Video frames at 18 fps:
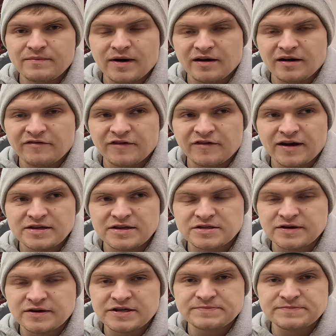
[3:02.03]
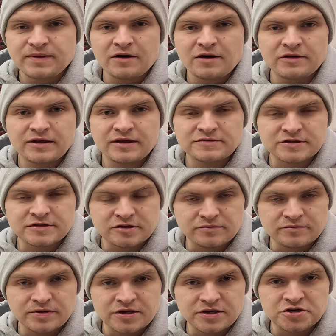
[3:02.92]
modified, so I just bought one that was a
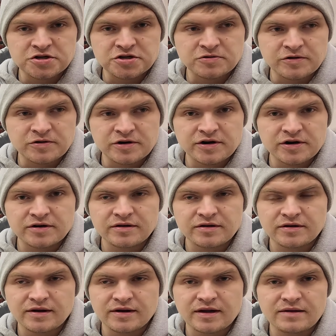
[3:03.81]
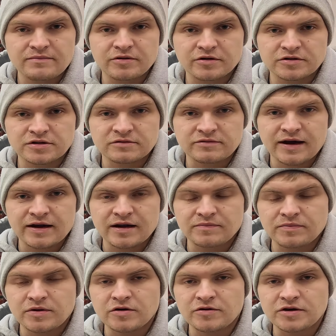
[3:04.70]
little bit shorter, and it bolted right
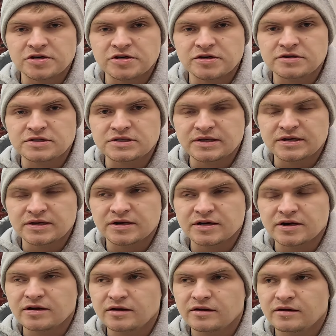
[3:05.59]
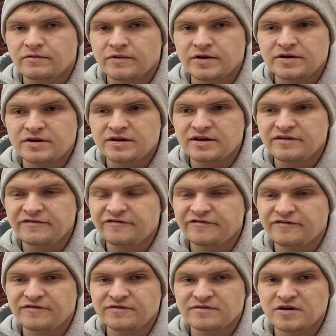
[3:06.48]
up, no issues there. The rear
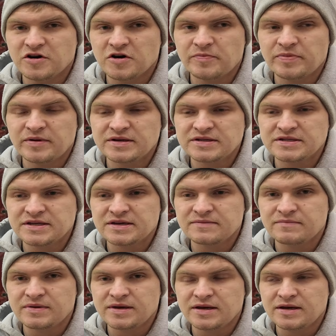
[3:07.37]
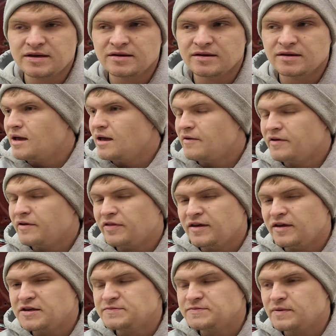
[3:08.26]
diff, open as can be.
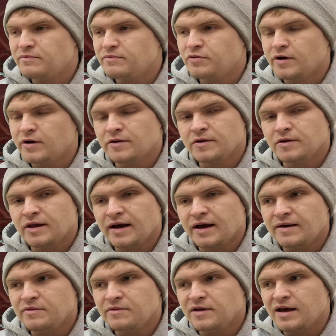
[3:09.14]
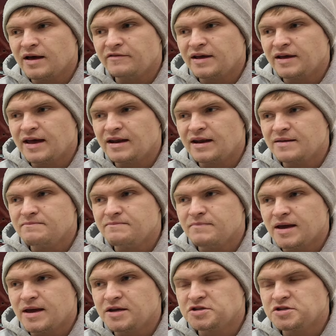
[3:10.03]
Everything's been pretty reliable. Haven't had any
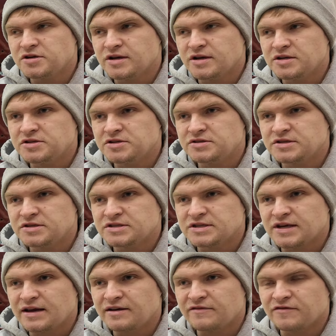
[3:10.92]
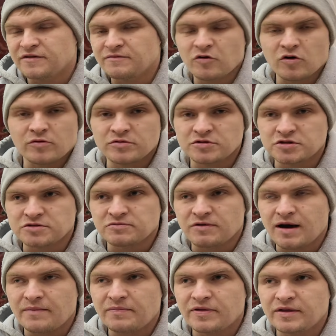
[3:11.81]
major issues aside from normal
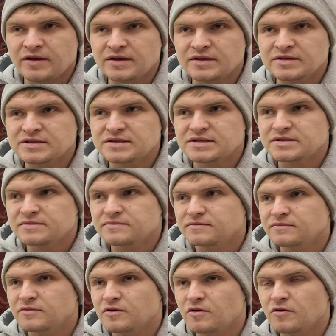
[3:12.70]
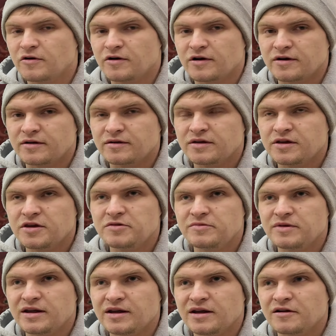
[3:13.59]
swap things or
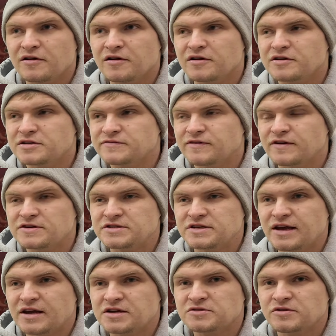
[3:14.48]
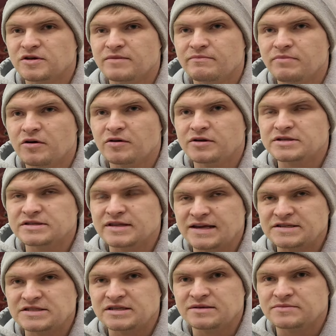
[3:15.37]
human error. As far as the actual components
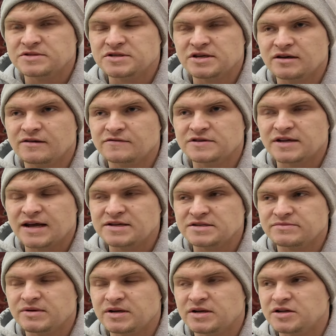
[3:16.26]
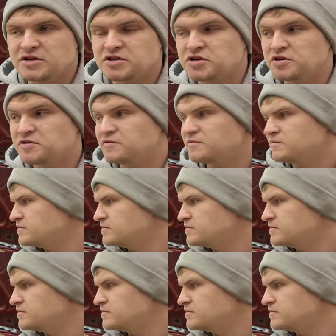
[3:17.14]
lasting themselves, it hasn't been an issue.